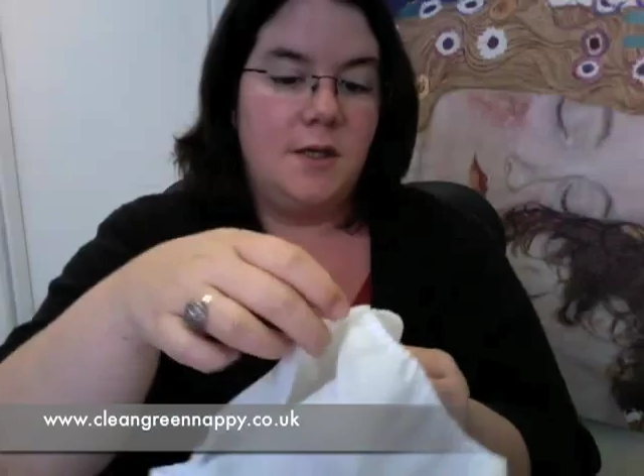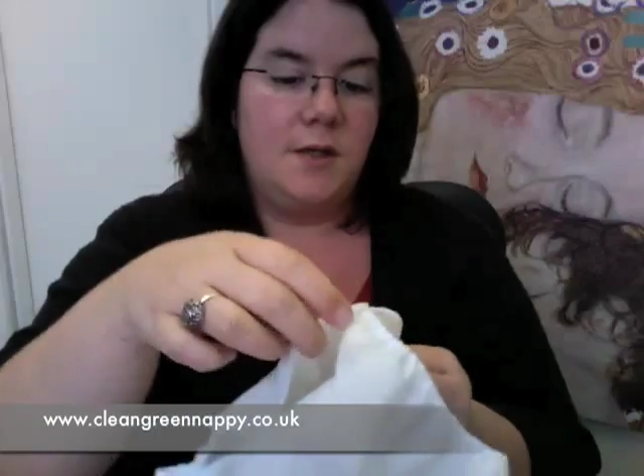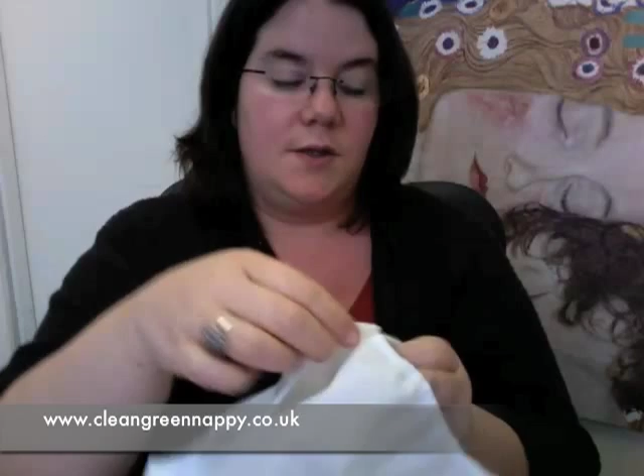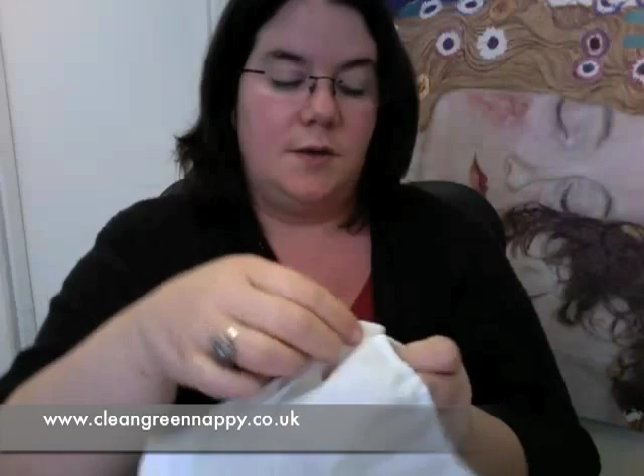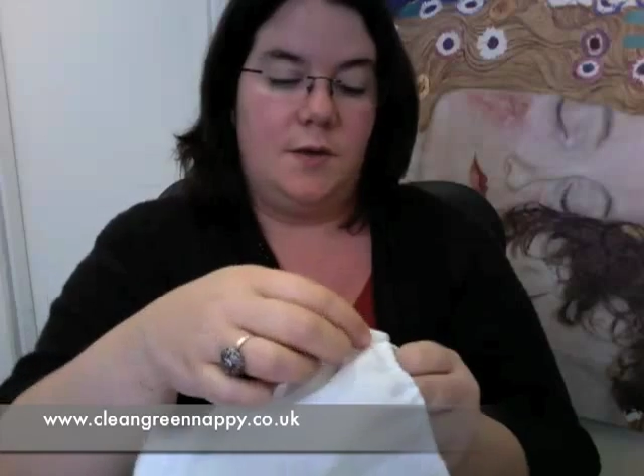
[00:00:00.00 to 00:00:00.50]

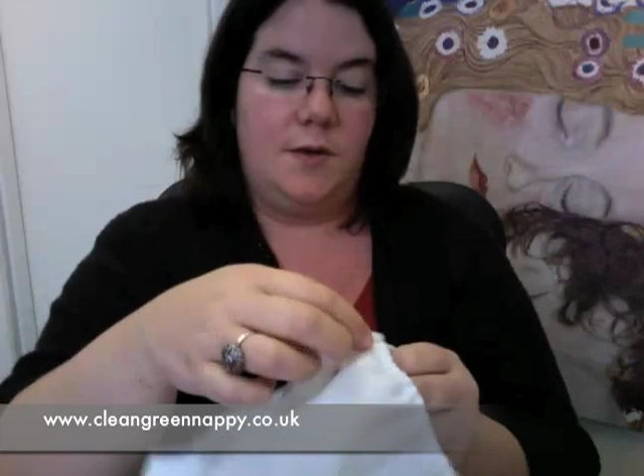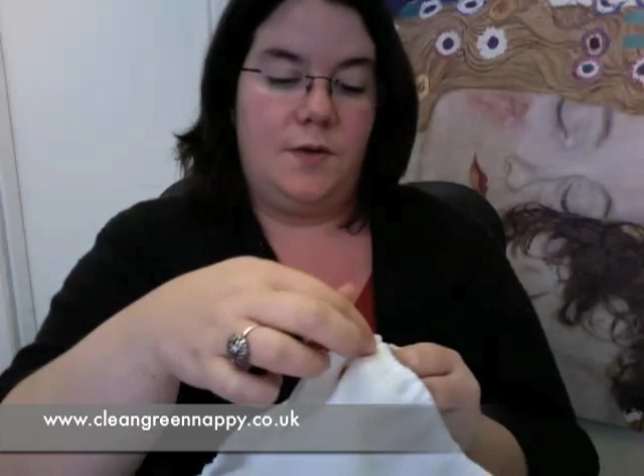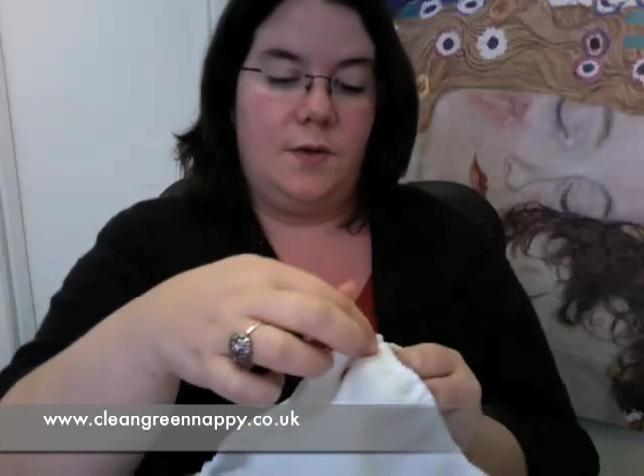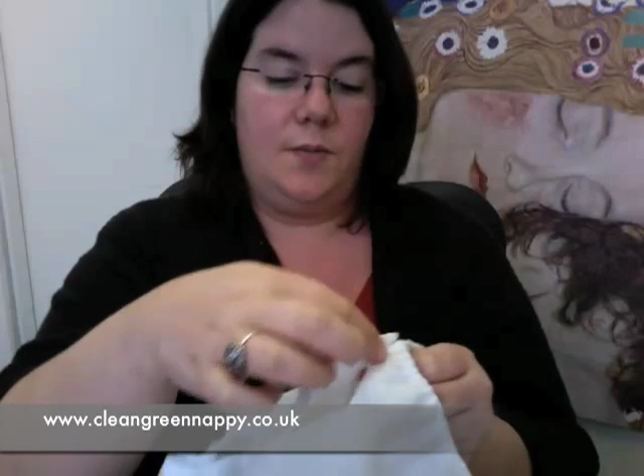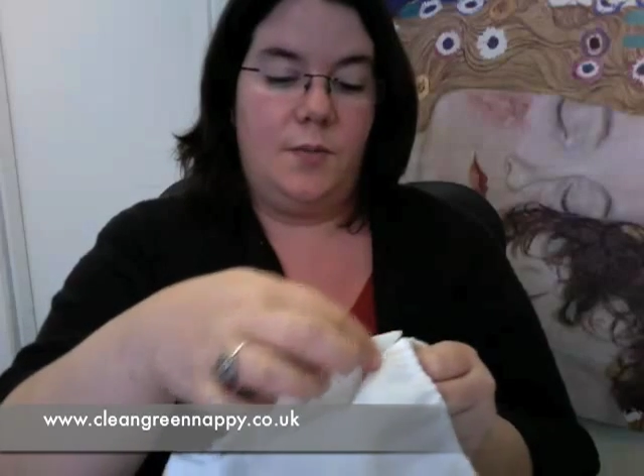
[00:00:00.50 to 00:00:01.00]
so
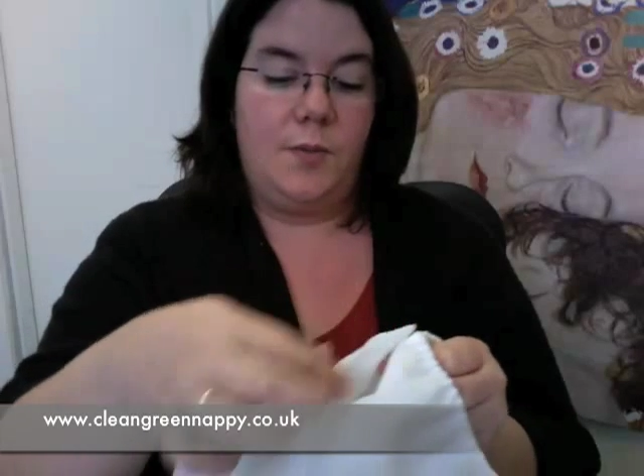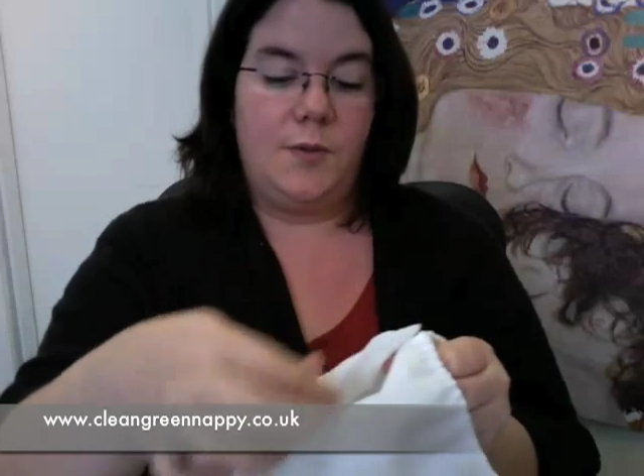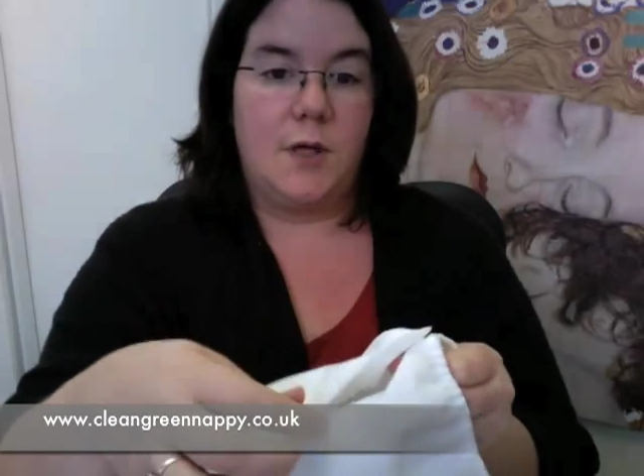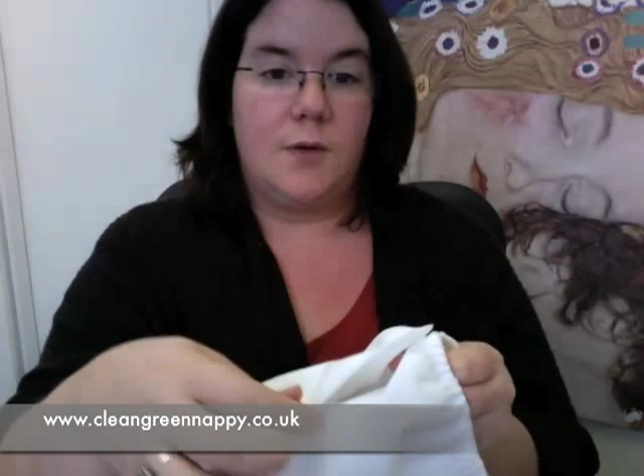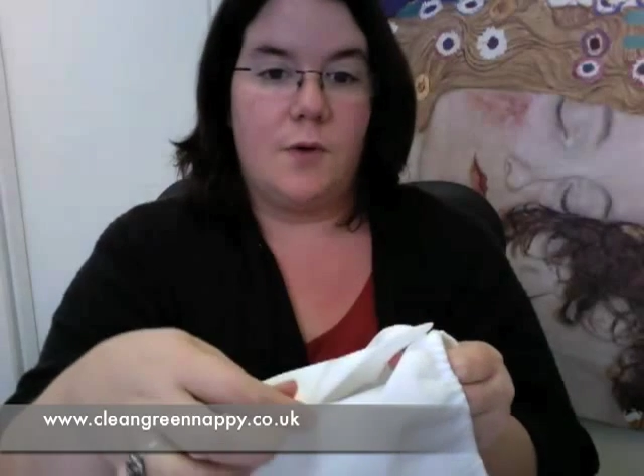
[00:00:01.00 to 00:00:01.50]
that the
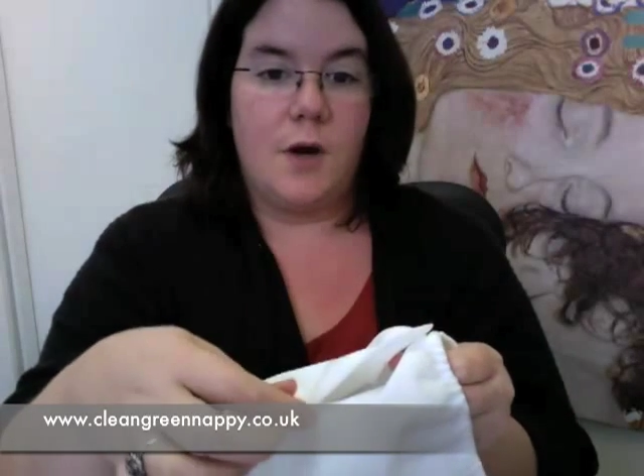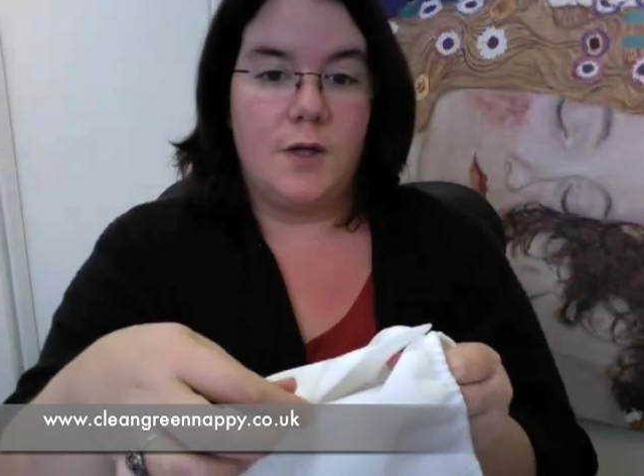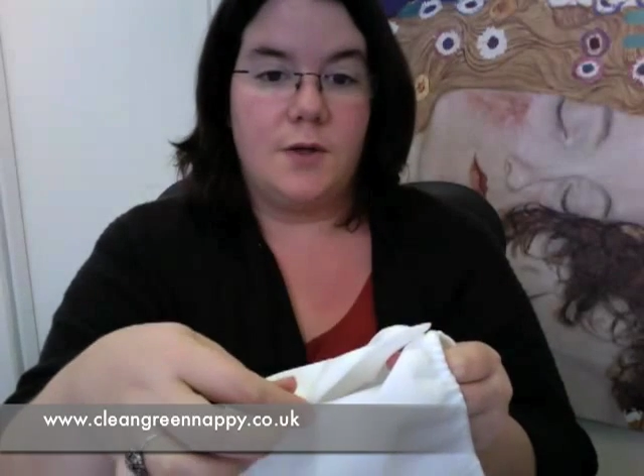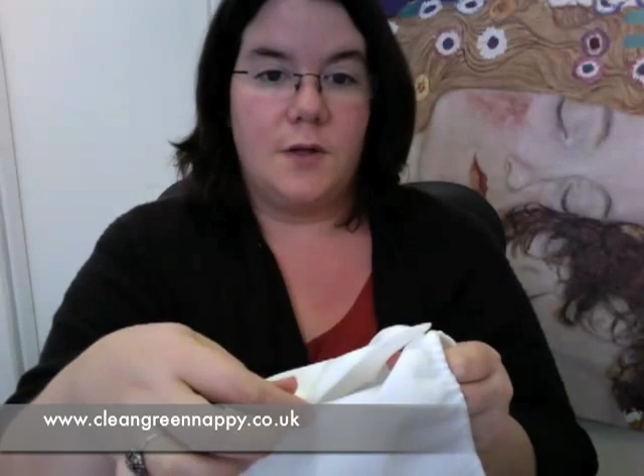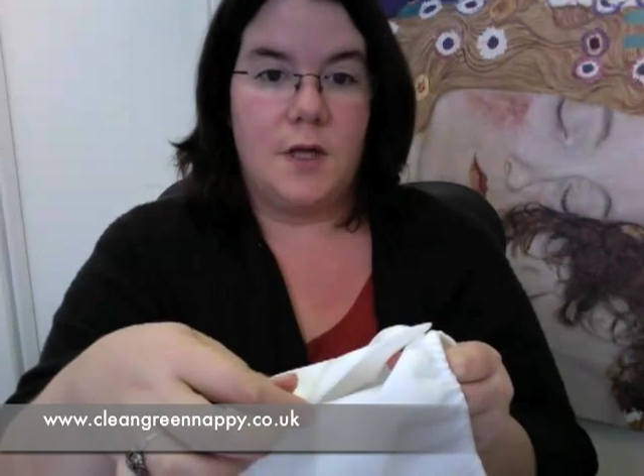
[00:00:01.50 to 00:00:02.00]
poppers aren't
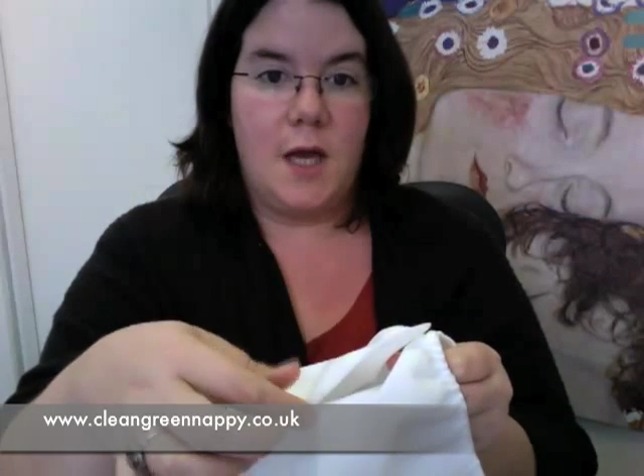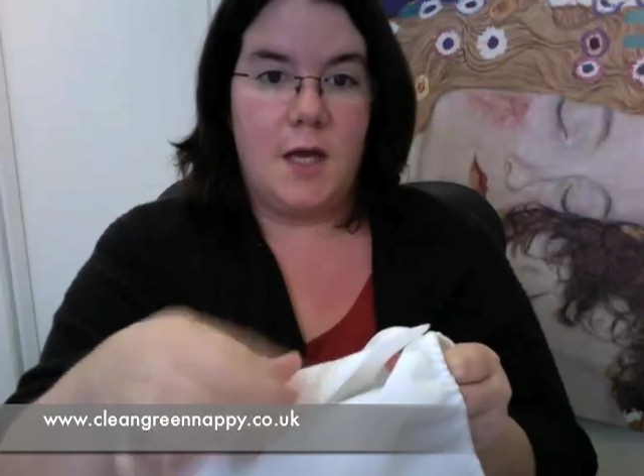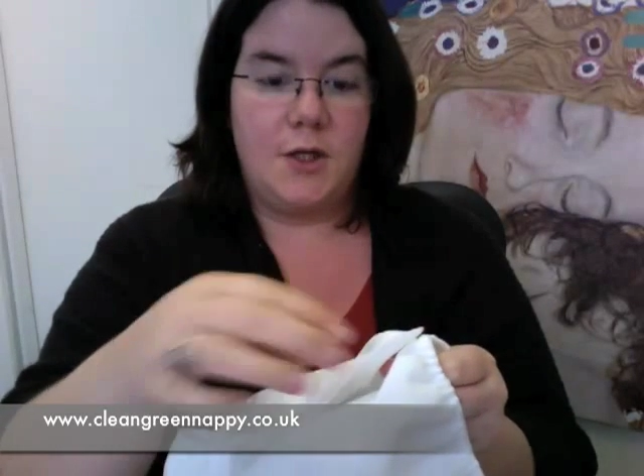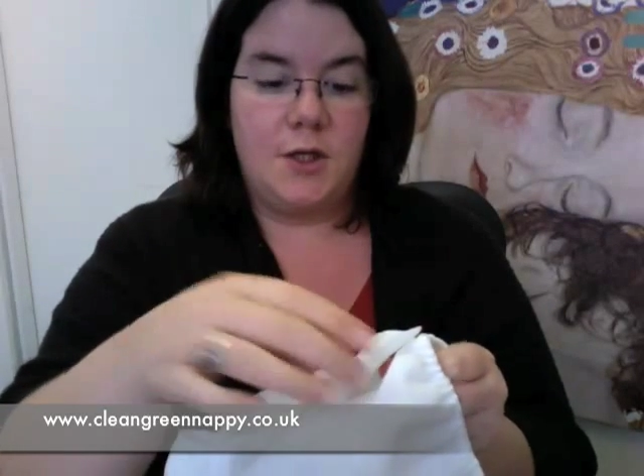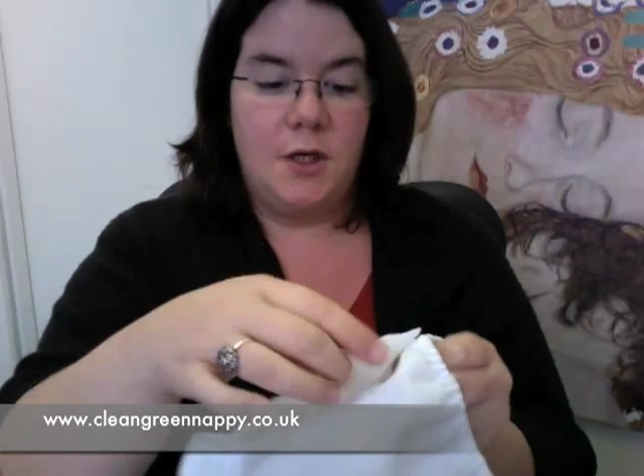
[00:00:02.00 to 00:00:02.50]
right on the
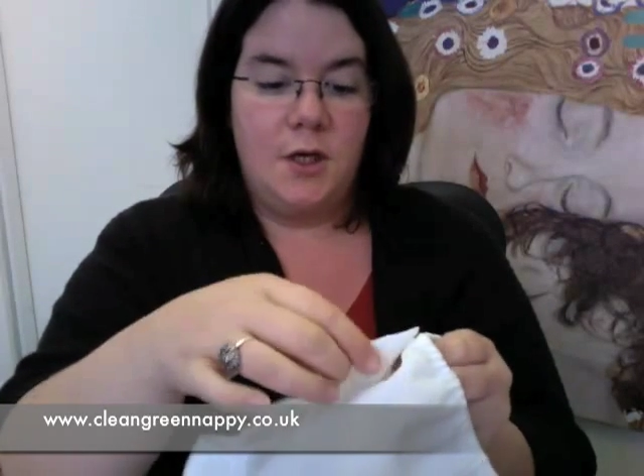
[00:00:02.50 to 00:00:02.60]
edge,